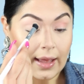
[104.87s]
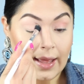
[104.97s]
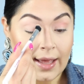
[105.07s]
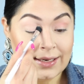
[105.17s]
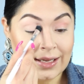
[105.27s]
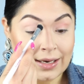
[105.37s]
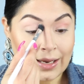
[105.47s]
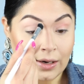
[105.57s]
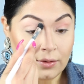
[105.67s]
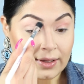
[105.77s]
And
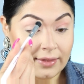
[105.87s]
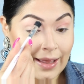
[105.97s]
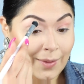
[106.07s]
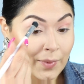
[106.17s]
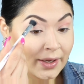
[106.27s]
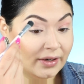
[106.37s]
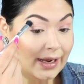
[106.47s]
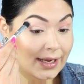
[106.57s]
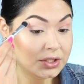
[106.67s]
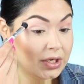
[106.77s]
not only that, but your
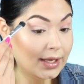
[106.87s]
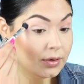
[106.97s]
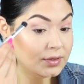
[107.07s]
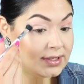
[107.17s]
eyeshadow